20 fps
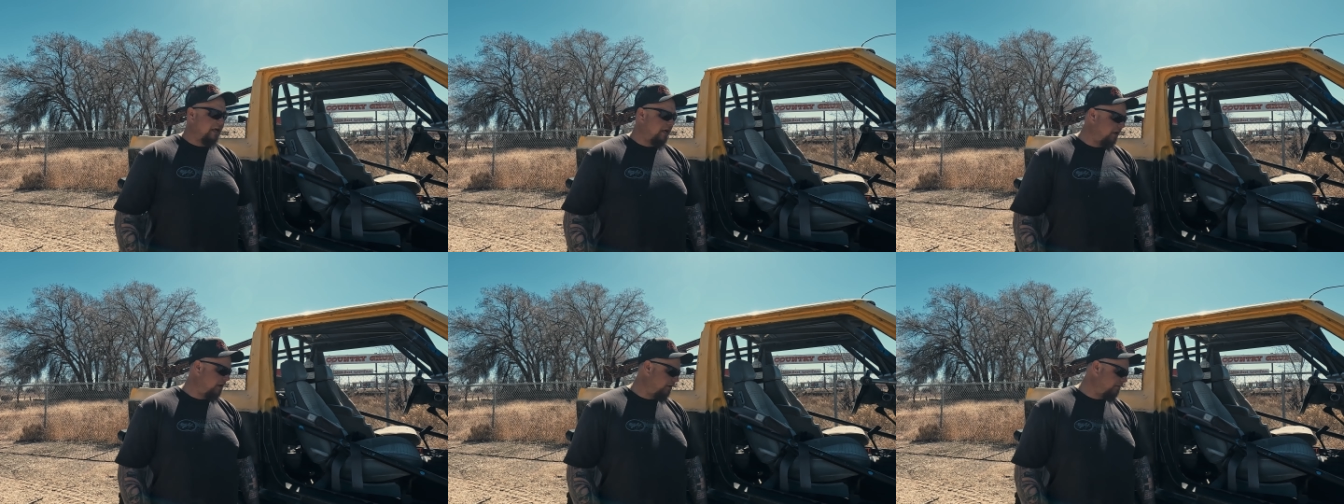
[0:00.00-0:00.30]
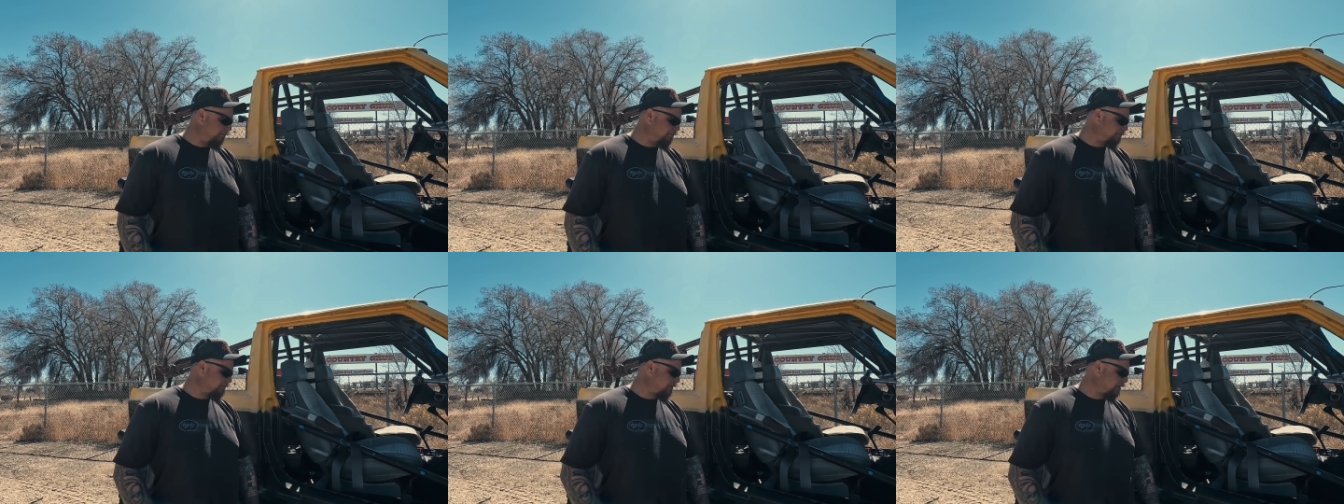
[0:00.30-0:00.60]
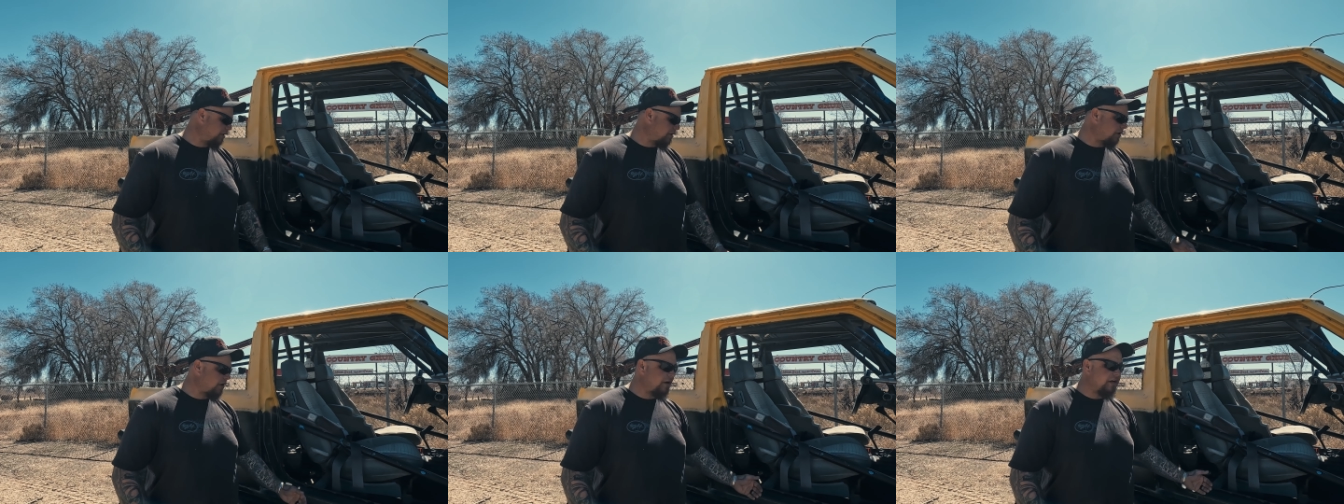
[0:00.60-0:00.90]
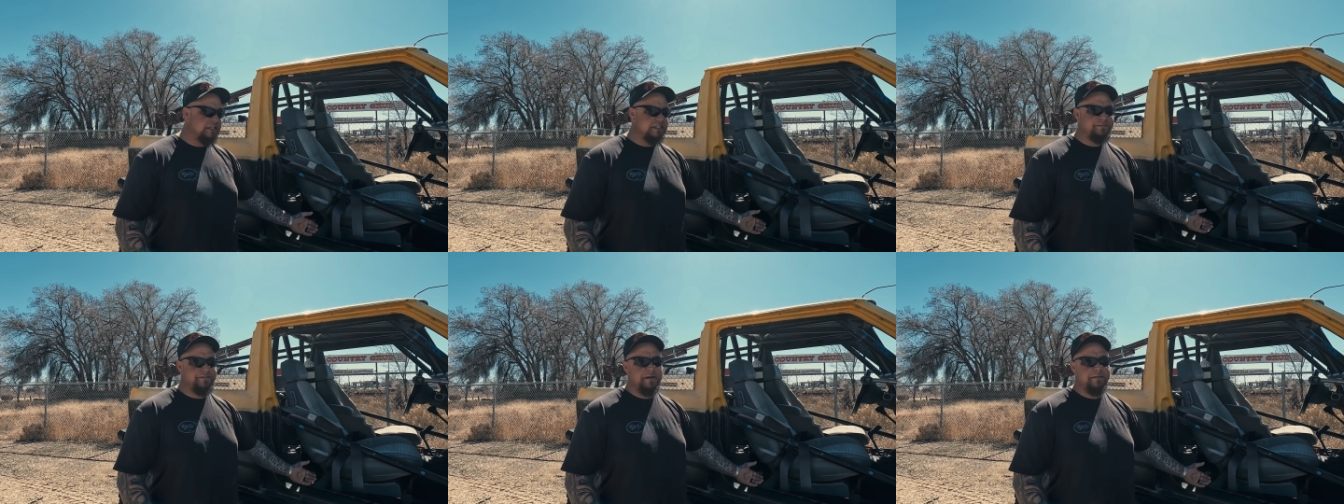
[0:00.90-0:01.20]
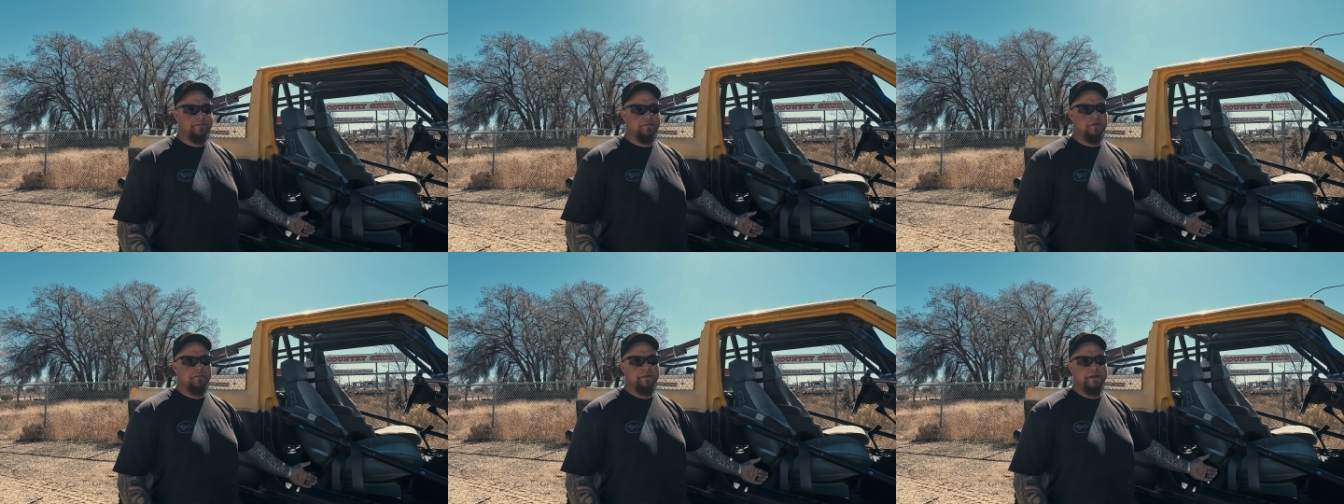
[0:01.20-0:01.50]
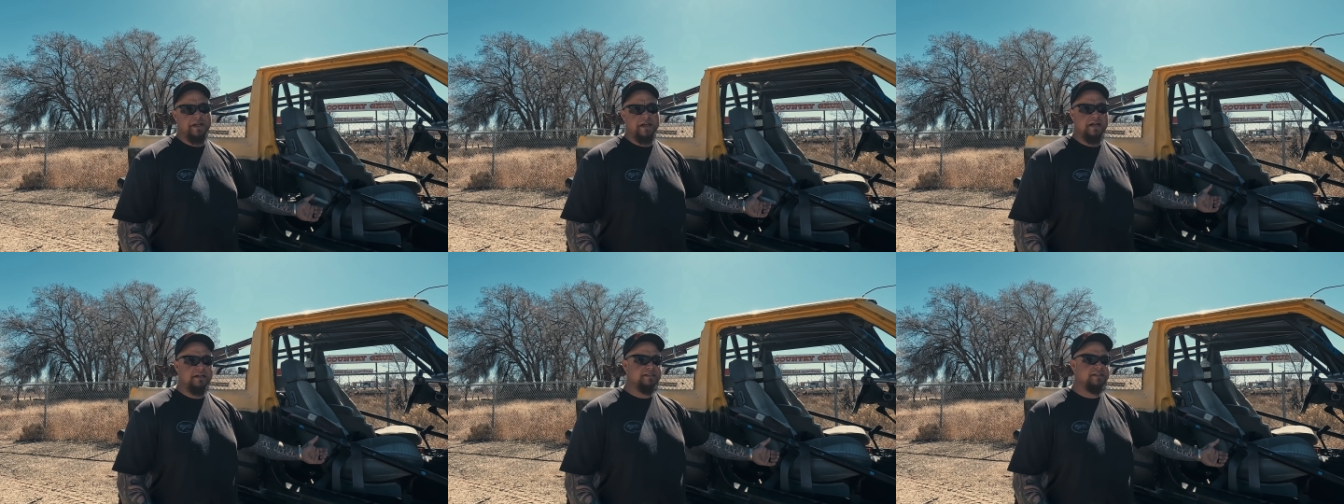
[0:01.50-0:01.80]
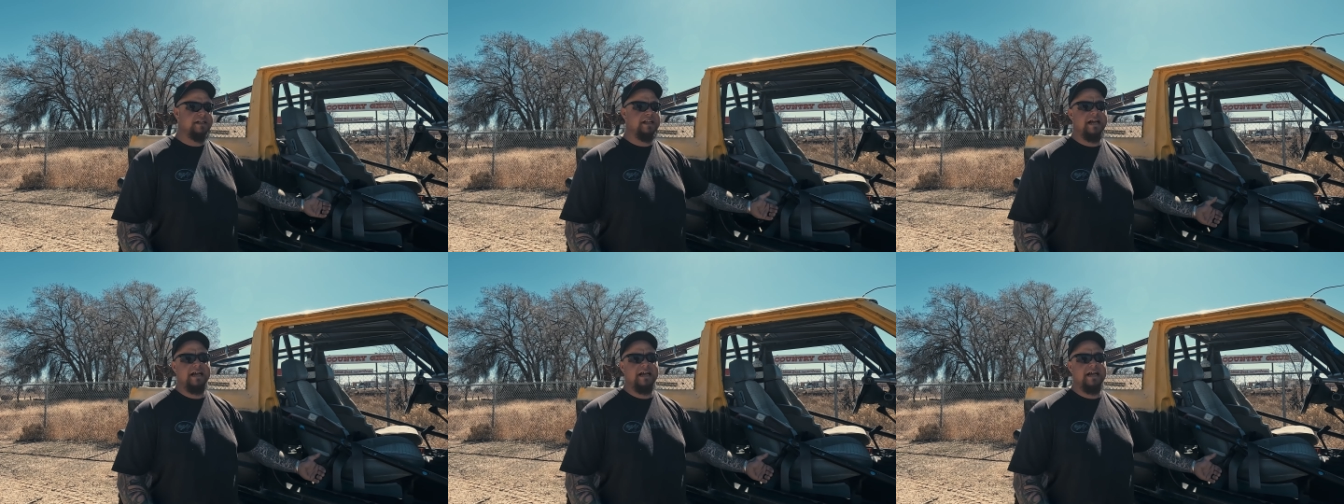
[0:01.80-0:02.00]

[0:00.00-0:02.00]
Um, the cross member, because it